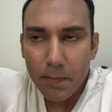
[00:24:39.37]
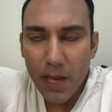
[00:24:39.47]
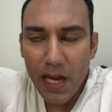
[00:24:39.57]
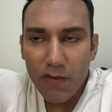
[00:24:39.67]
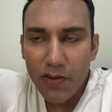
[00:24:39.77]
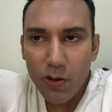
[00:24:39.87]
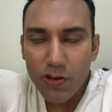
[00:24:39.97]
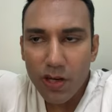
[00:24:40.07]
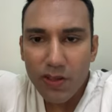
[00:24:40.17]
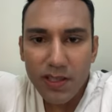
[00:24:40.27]
Many of you, you
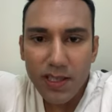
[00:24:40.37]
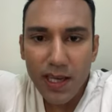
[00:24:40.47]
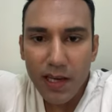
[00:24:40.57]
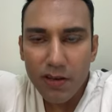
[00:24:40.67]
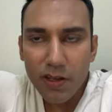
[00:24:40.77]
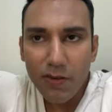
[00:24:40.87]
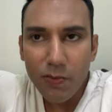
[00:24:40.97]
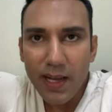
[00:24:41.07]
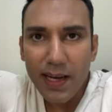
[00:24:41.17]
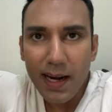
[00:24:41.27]
didn't even see it. You didn't
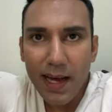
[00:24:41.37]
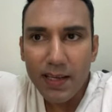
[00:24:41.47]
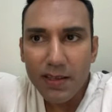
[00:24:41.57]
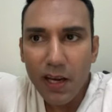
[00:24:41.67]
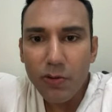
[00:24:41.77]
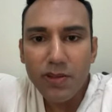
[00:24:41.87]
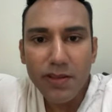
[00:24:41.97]
even realize how